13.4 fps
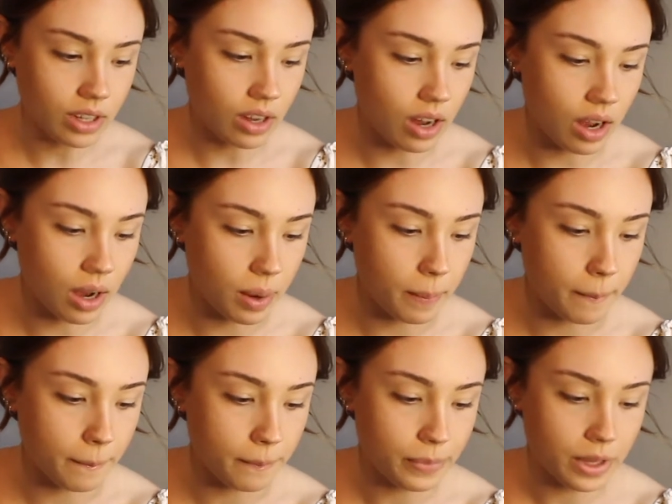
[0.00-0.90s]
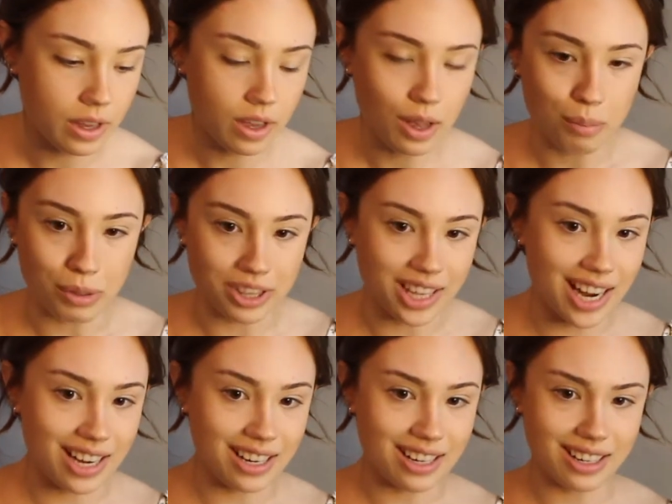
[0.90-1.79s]
But
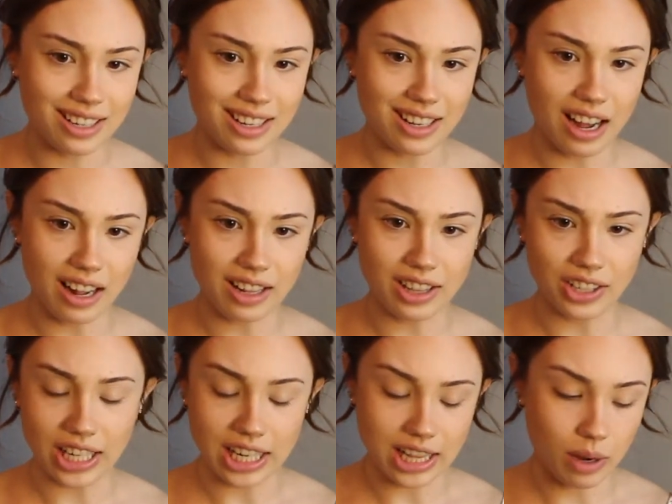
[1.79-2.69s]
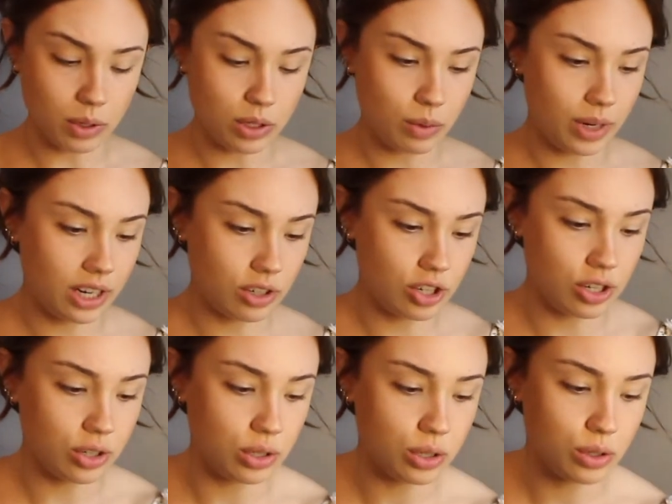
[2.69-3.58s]
then the lady that was doing it,
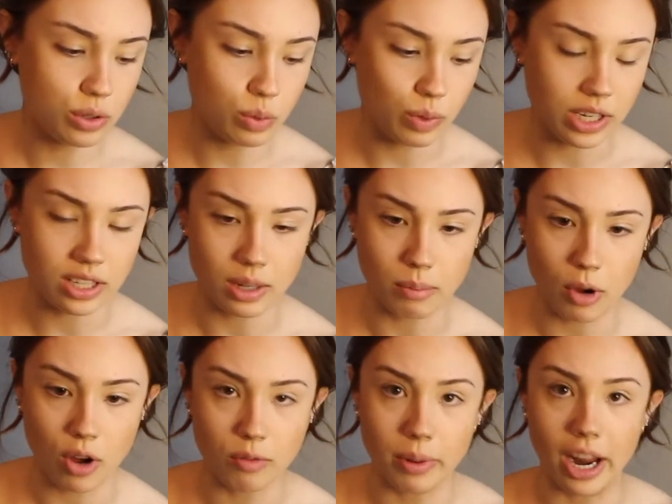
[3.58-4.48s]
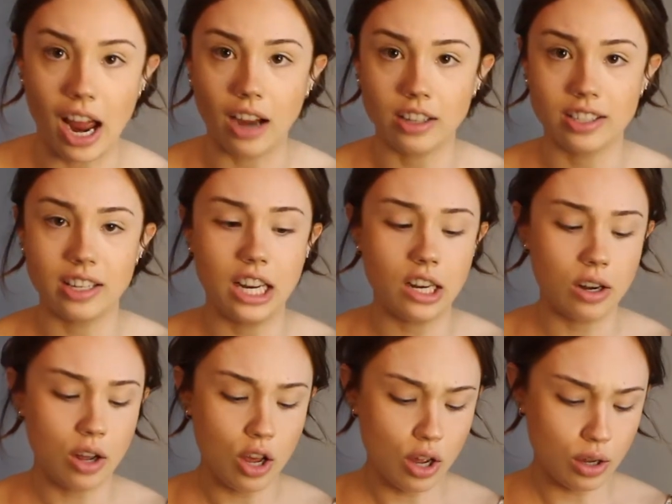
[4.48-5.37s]
she just tweezed them off by
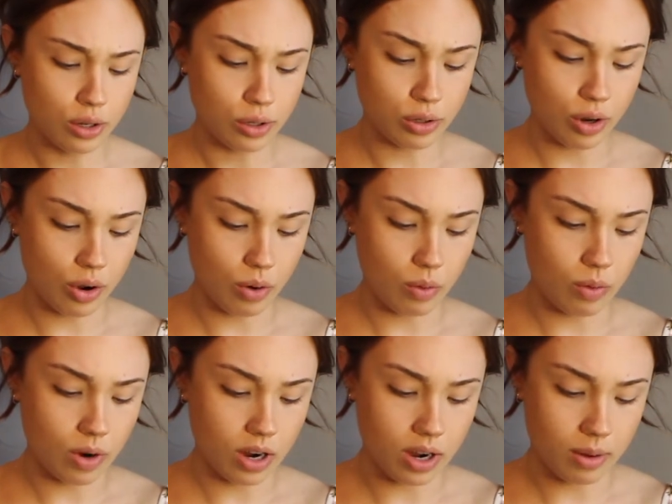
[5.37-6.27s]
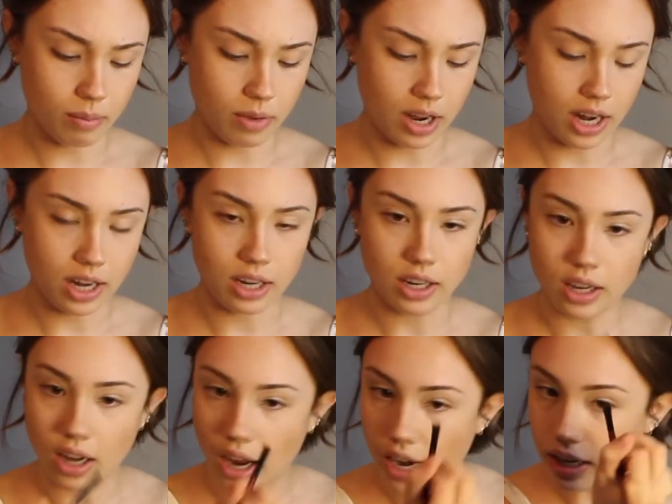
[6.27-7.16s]
accident. So
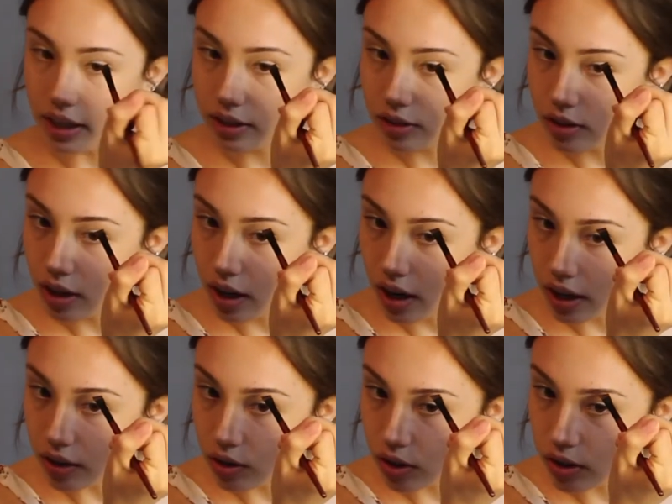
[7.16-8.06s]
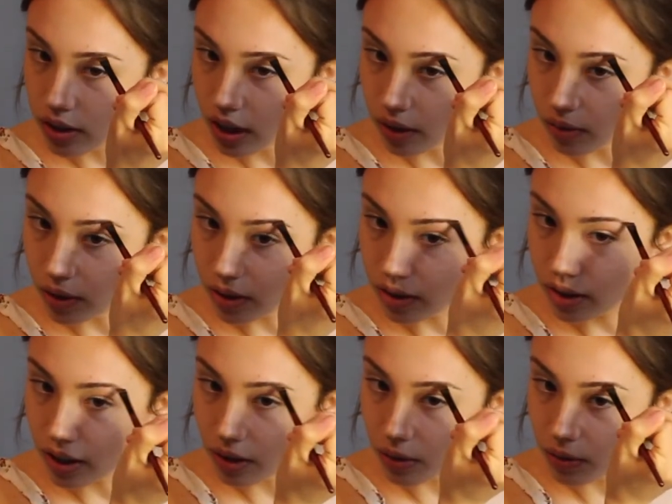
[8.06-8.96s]
I just have to
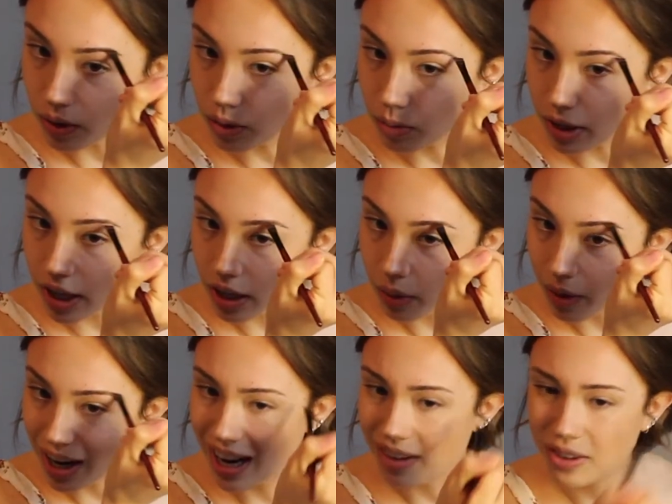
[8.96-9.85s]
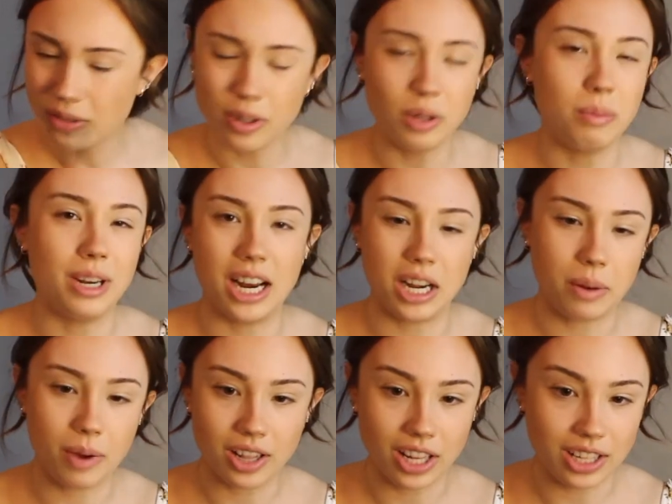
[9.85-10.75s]
kind of fill them in anyway. I have to fill them in
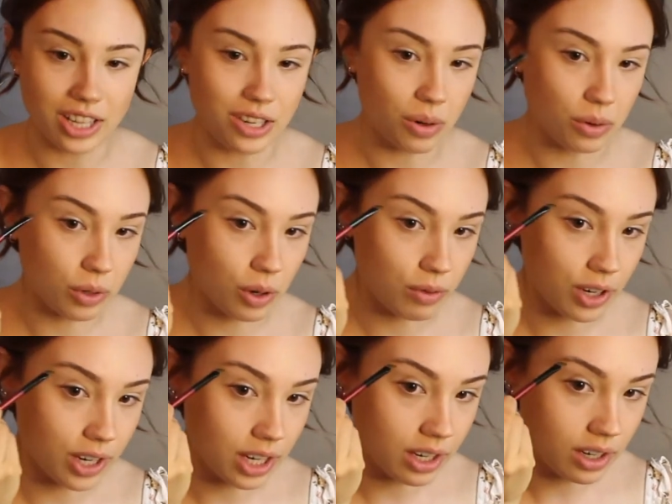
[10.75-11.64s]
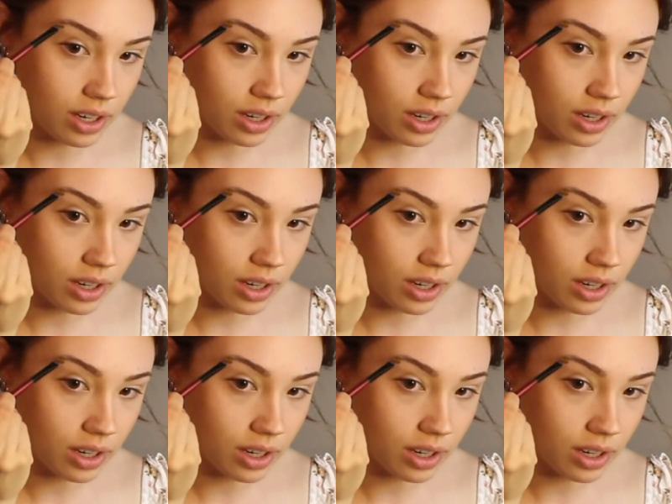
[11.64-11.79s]
anyway, like they don't grow very